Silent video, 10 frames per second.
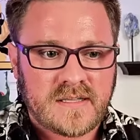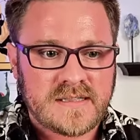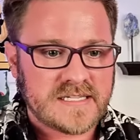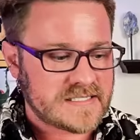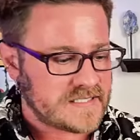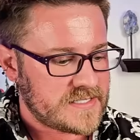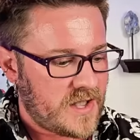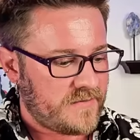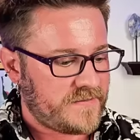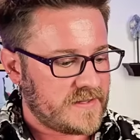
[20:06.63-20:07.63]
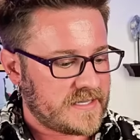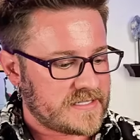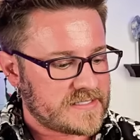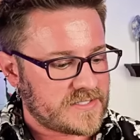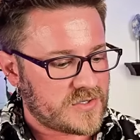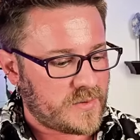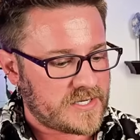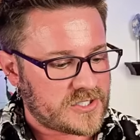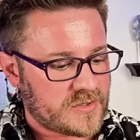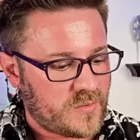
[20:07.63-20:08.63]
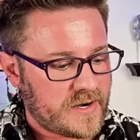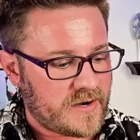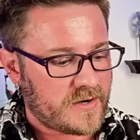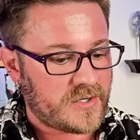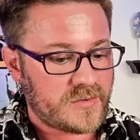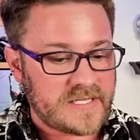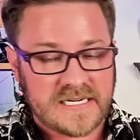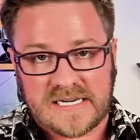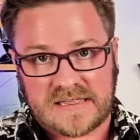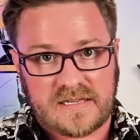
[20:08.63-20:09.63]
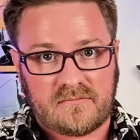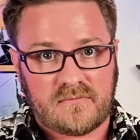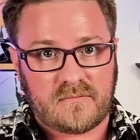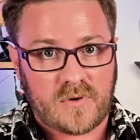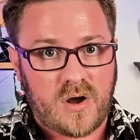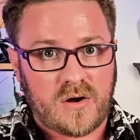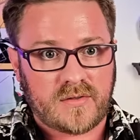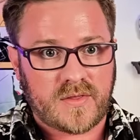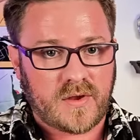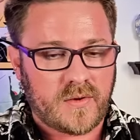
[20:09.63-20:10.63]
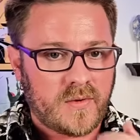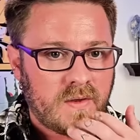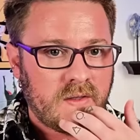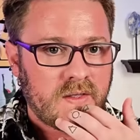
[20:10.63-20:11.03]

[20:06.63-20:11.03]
This does not feel like a situation where you did anything wrong, though.